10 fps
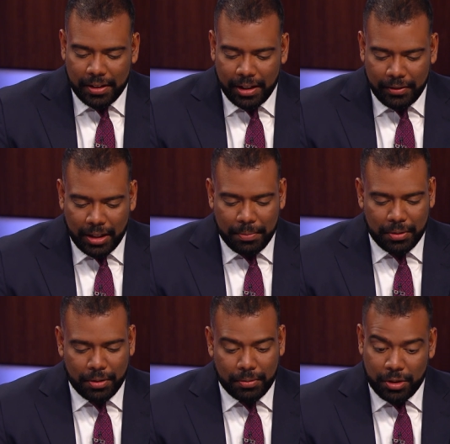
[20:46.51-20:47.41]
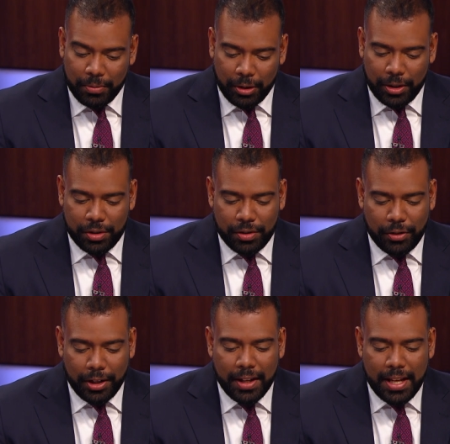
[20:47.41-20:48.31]
I have a couple, two more questions for
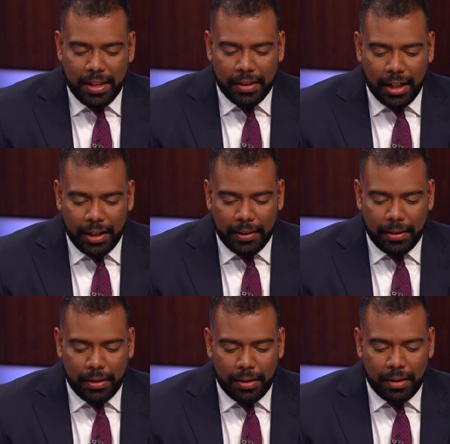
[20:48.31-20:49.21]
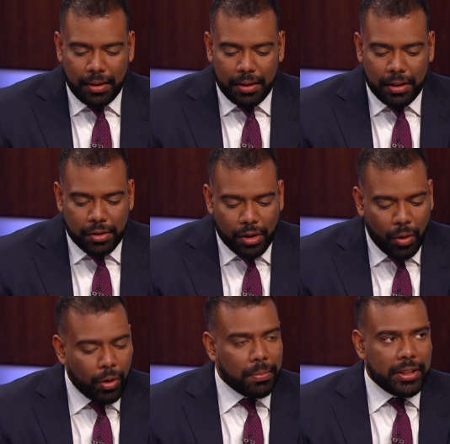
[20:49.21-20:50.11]
you. Uh, there's a
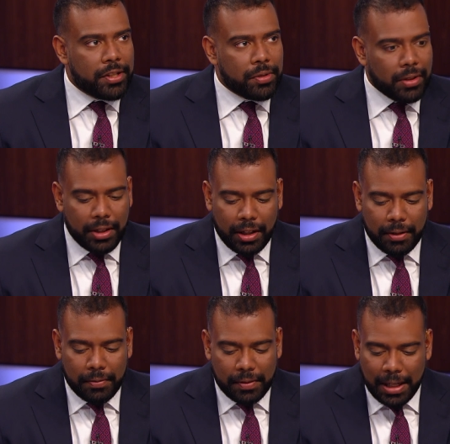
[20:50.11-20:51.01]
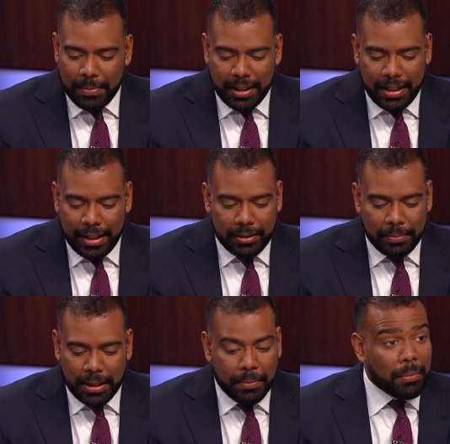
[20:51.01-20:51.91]
horrible history of gay men in Canada
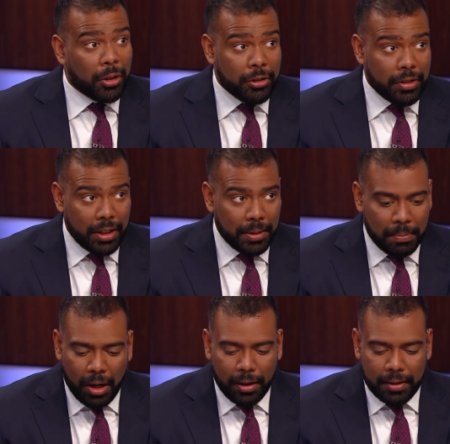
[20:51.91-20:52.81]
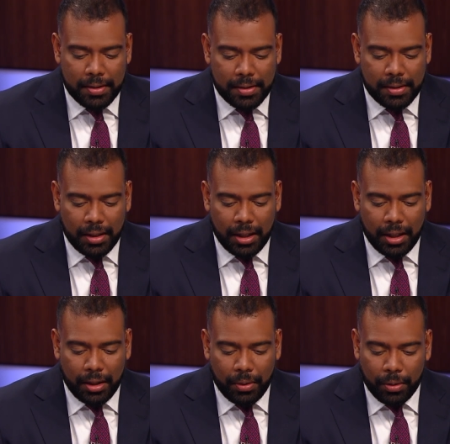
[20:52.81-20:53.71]
being murdered in parks
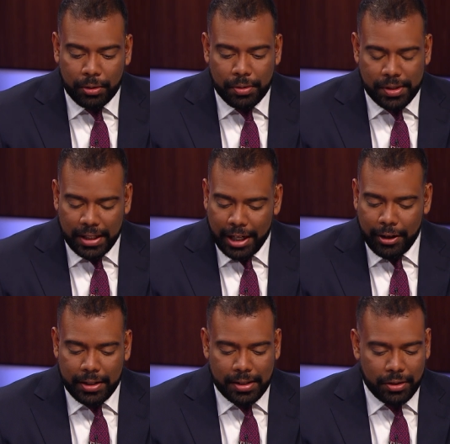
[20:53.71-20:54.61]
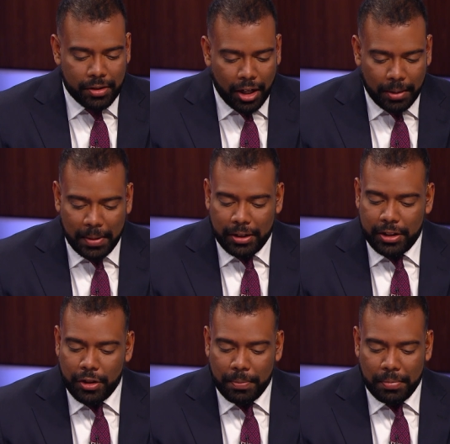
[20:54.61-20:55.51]
uh, or That's cruising right. areas that you talk about in
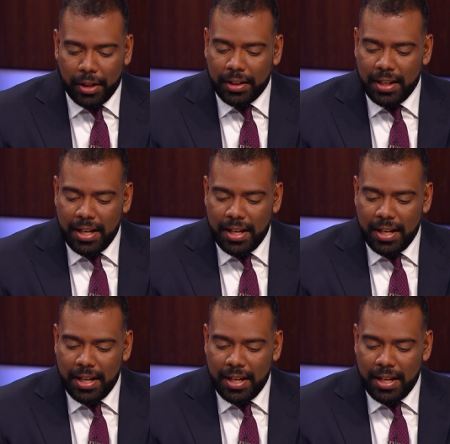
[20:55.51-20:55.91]
your book.